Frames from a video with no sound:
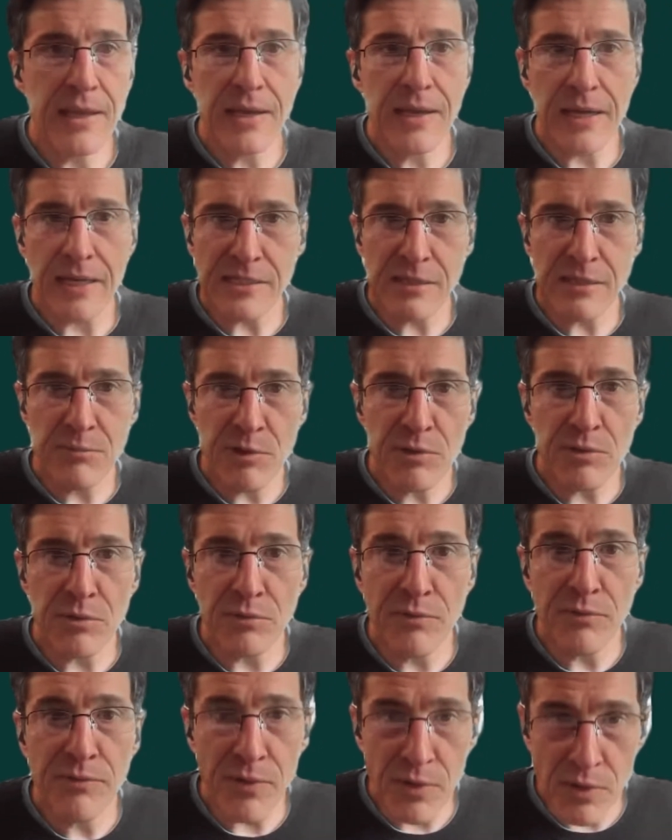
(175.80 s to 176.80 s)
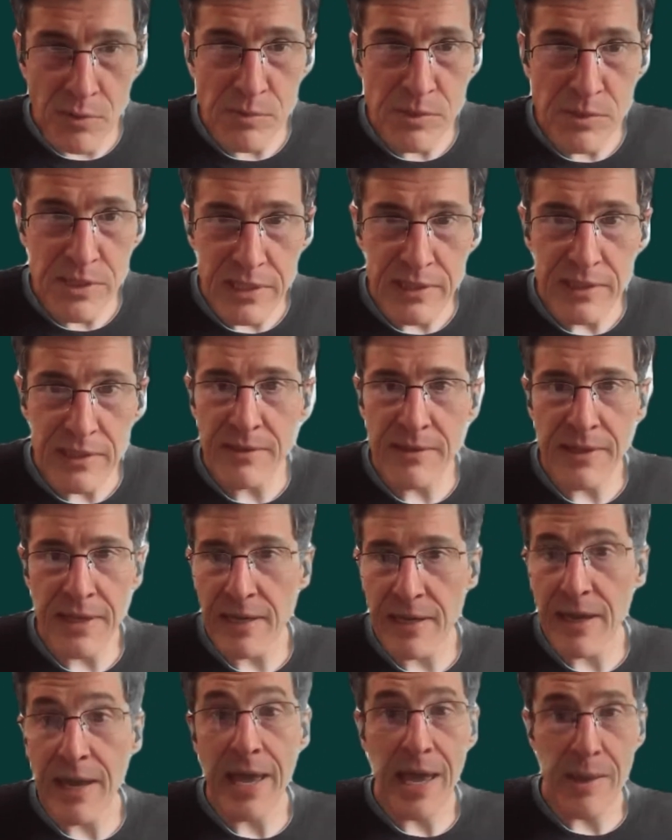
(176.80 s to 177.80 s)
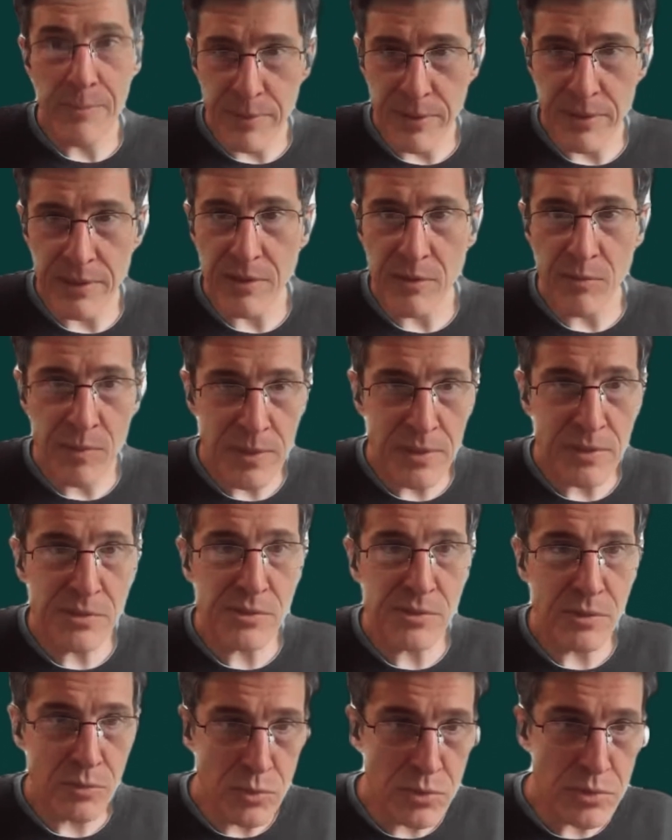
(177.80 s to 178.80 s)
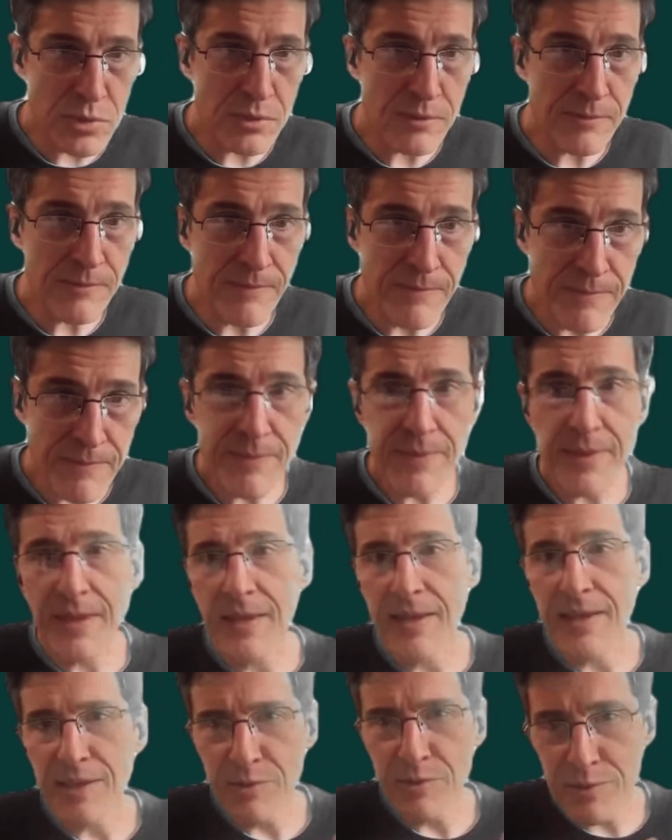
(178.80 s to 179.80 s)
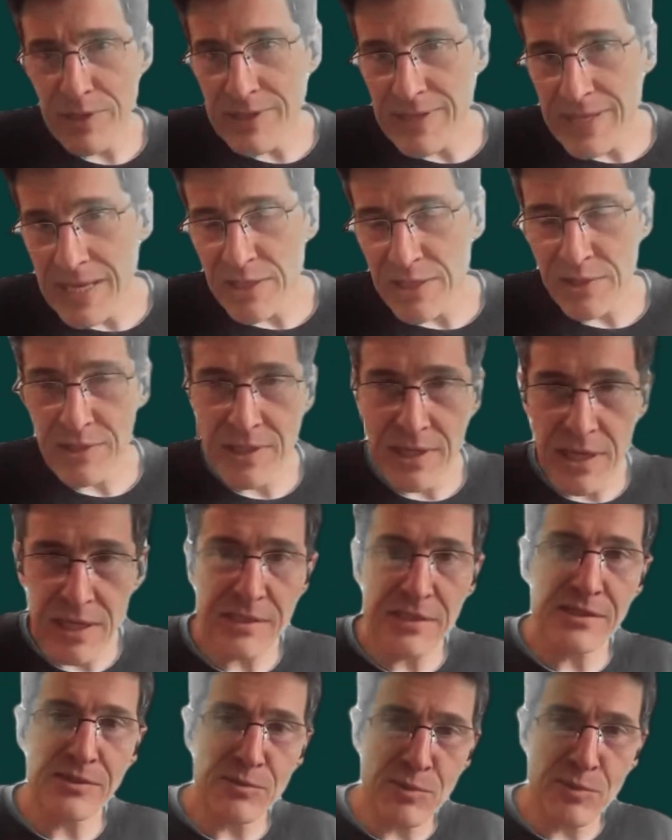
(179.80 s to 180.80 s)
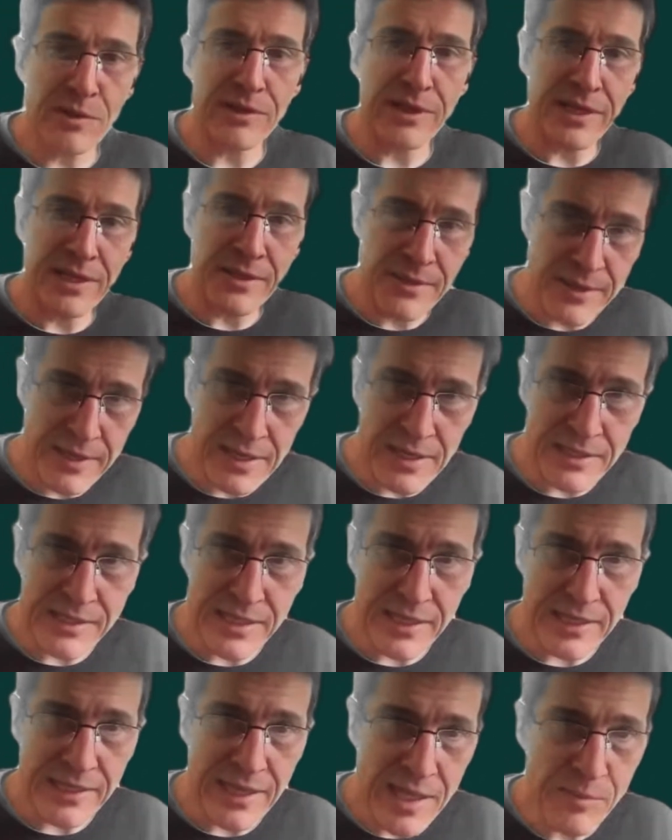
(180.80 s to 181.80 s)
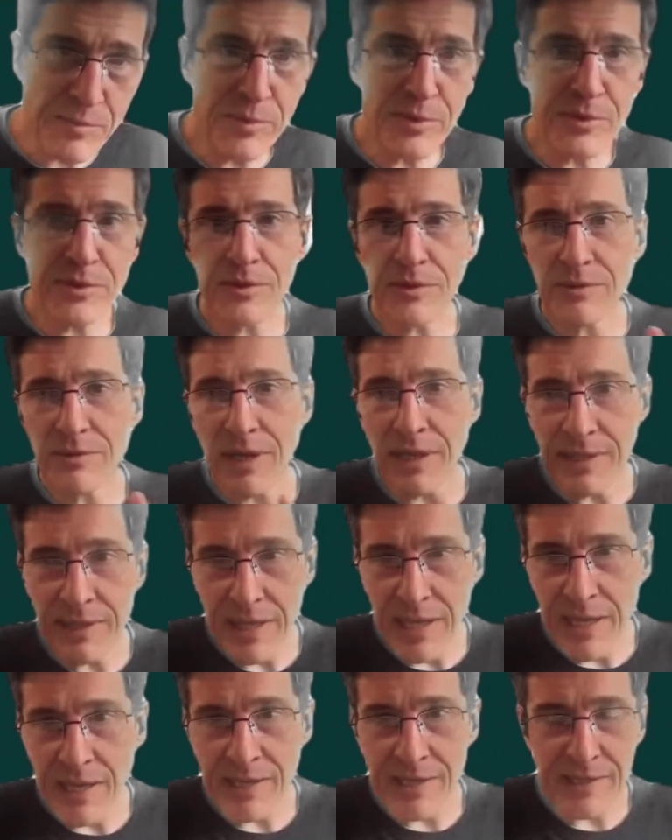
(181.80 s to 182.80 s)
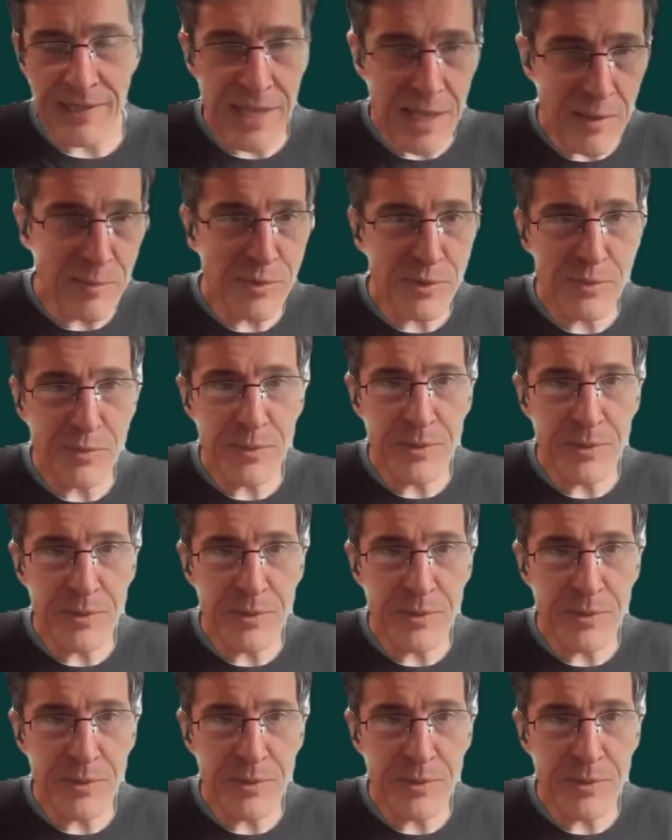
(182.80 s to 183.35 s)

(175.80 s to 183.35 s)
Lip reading: customer confirms that they're happy with the solution. Usually the agent asks, well, anything else I can help you I can help you